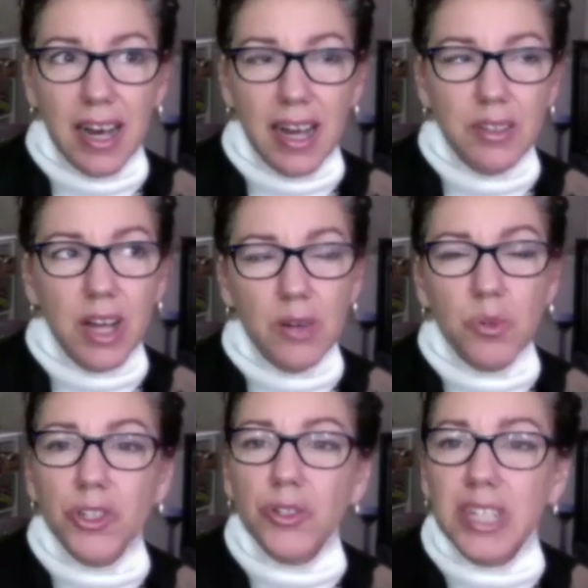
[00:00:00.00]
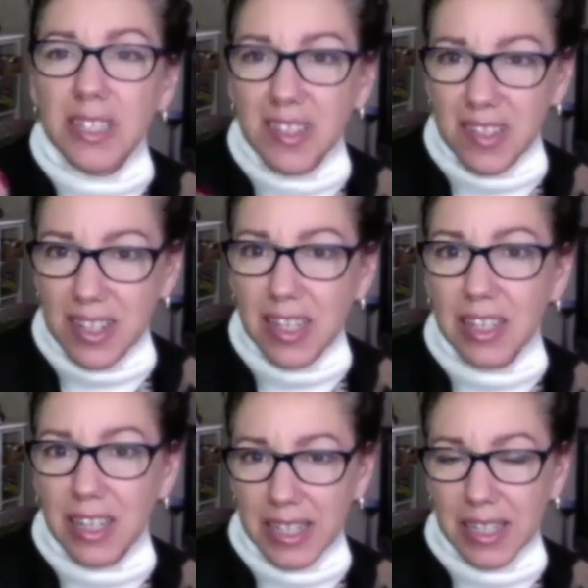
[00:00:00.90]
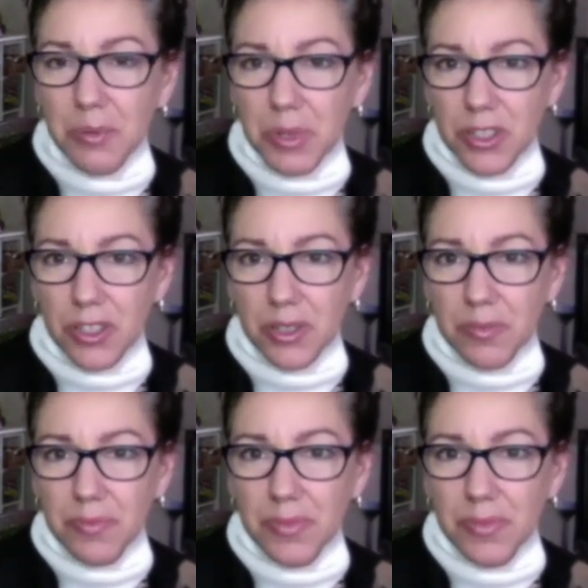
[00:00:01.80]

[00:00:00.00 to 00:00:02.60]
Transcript: and where you can see light in winter.